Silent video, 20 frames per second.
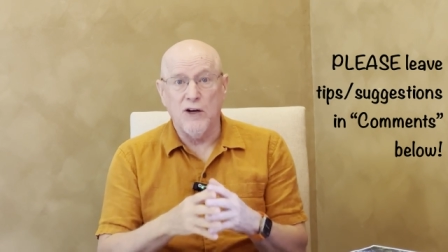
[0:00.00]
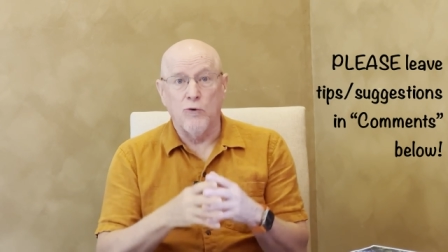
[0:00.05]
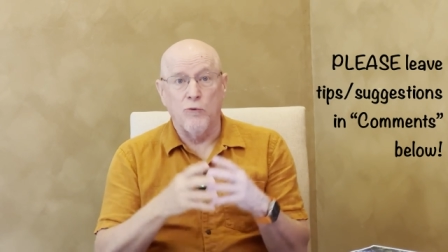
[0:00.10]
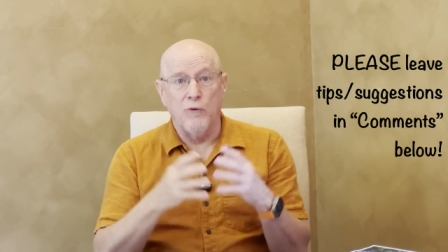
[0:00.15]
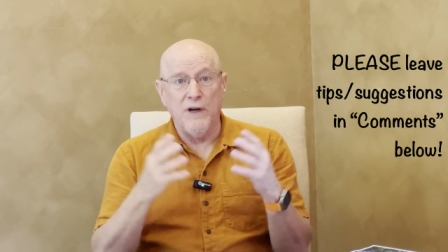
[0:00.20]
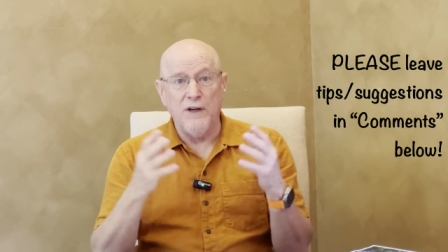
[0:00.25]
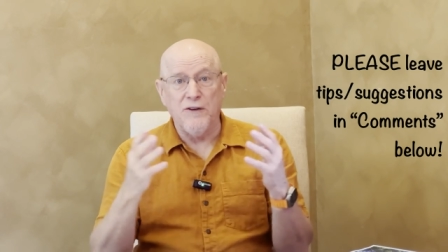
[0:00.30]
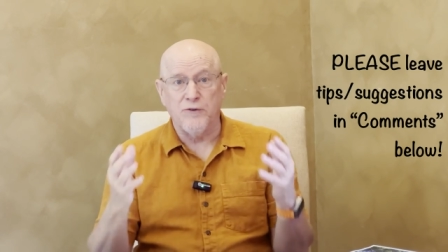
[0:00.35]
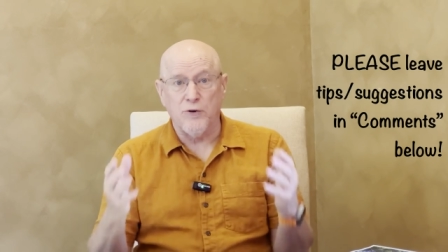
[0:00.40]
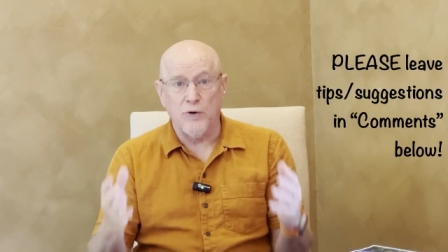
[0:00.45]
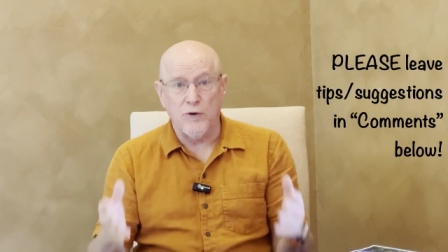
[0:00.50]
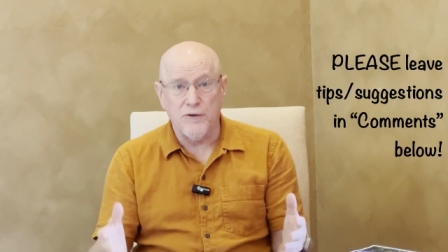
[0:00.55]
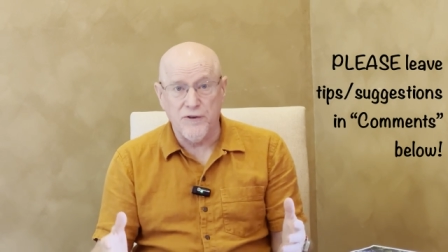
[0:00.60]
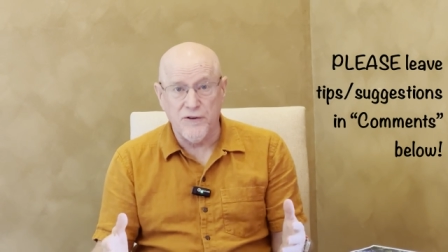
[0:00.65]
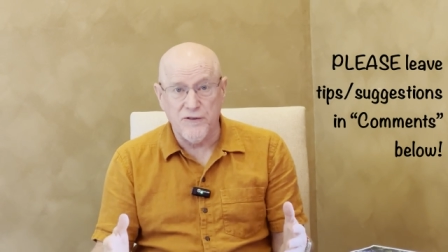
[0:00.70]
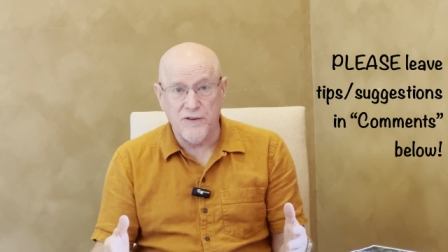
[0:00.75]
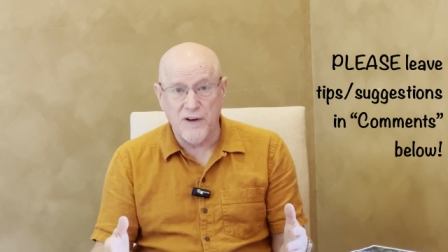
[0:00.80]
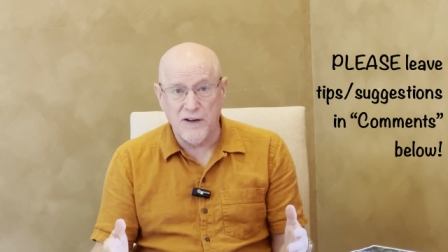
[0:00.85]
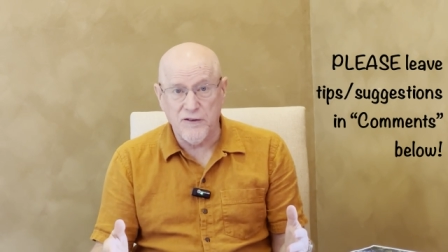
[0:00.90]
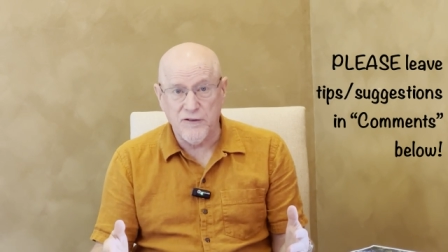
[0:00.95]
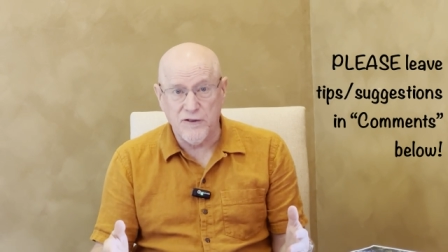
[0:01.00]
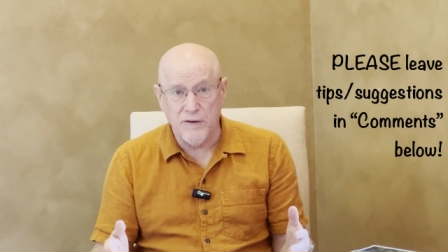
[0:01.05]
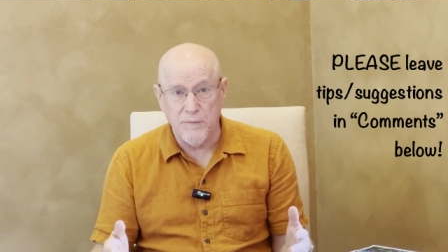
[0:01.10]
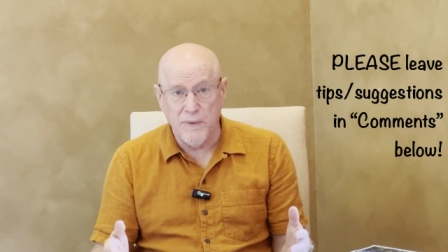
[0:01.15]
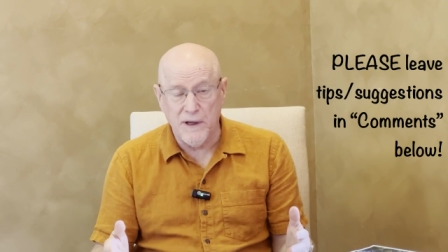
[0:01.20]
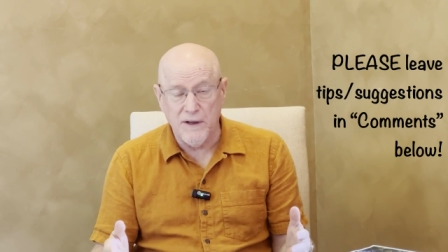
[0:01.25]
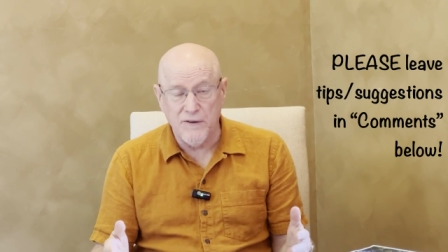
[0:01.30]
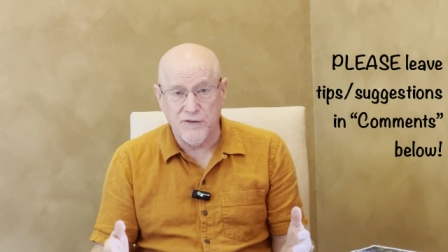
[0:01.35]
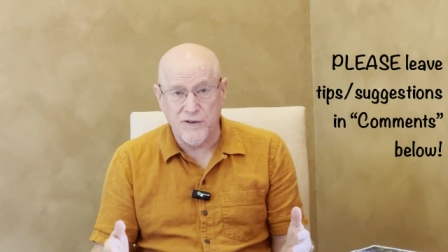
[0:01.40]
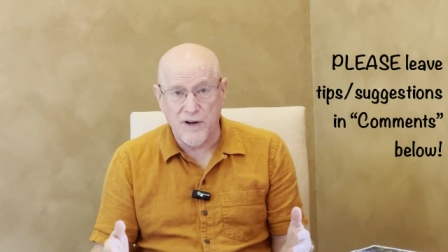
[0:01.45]
resources I should
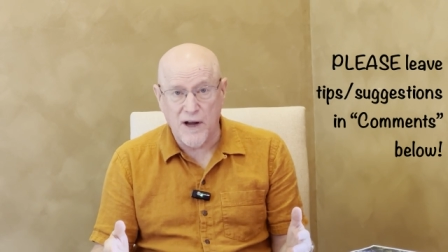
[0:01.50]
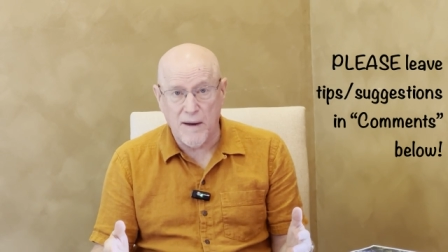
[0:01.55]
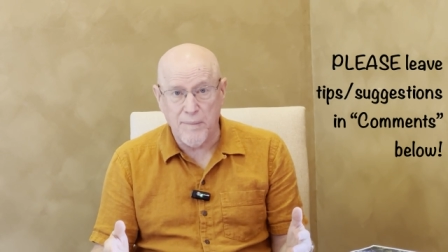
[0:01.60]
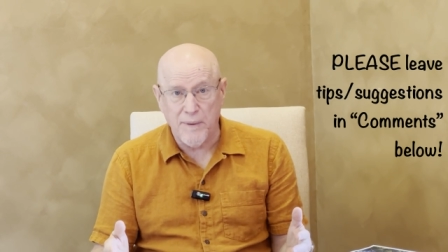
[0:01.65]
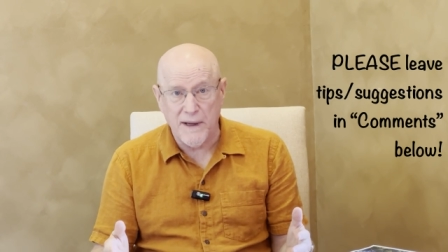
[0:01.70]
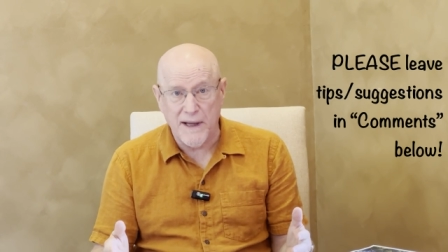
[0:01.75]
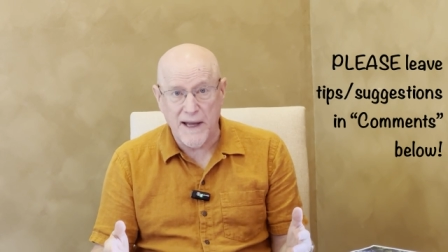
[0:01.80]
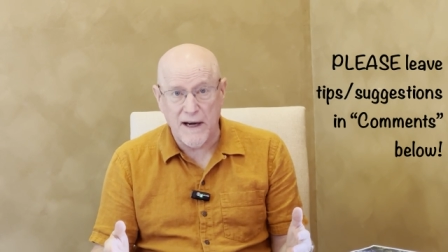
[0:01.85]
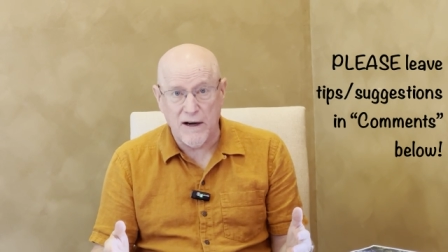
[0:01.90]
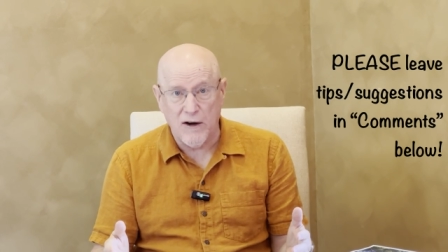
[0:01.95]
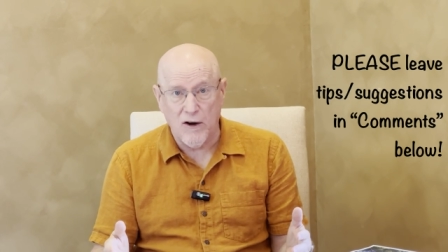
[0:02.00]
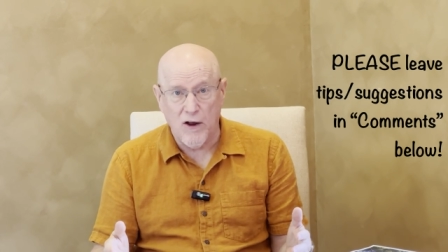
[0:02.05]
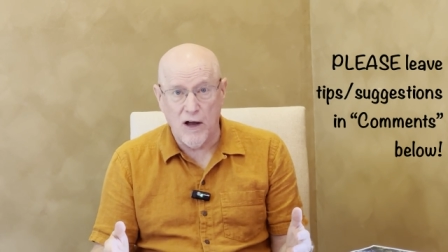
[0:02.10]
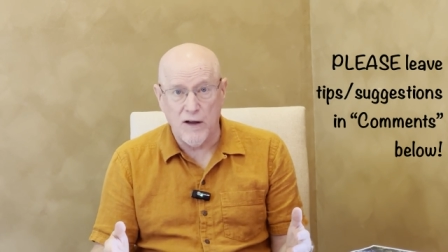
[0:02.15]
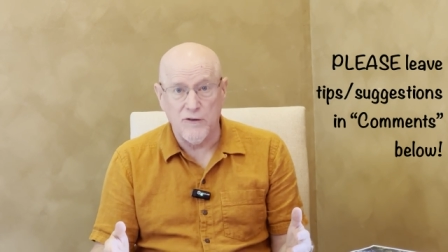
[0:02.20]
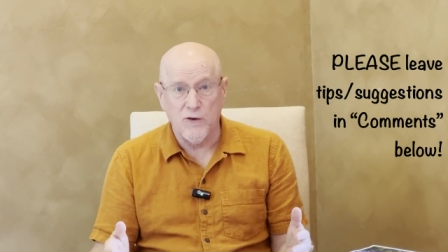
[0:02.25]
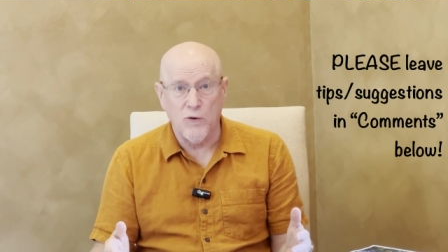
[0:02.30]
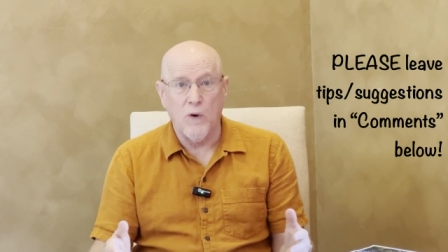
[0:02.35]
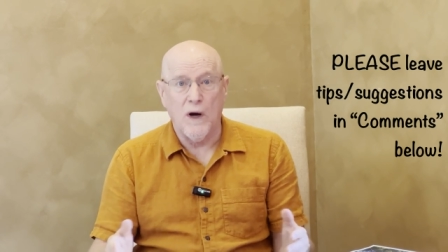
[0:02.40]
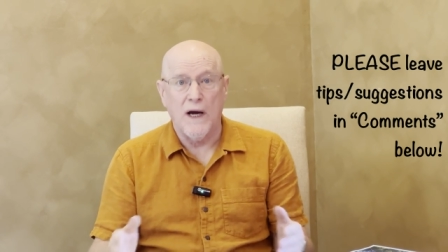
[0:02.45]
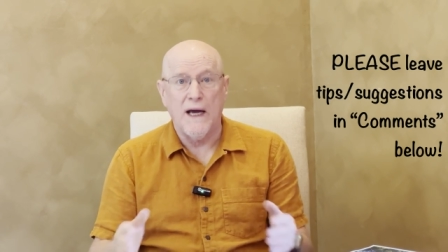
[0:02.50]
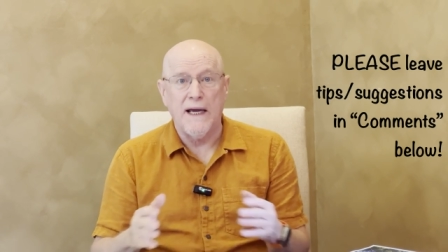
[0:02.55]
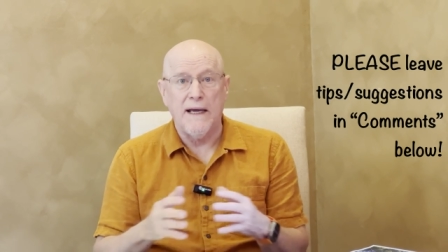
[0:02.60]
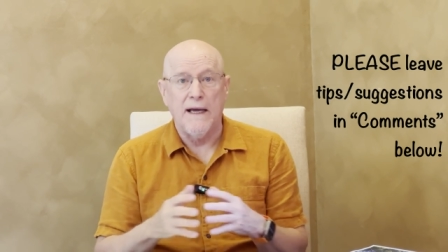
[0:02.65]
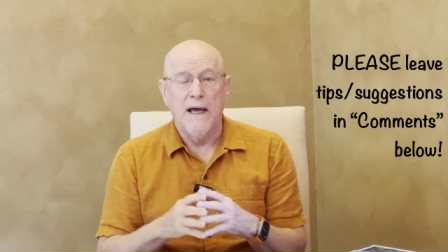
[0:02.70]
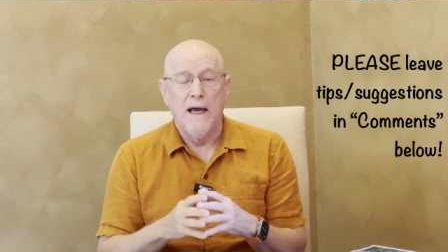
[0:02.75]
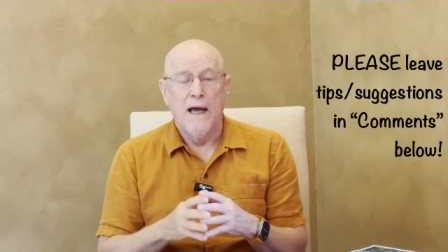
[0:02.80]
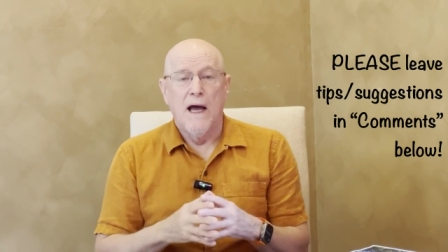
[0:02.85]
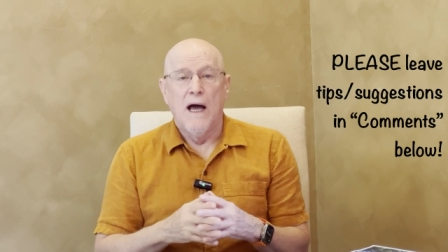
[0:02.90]
be stopping at along the way,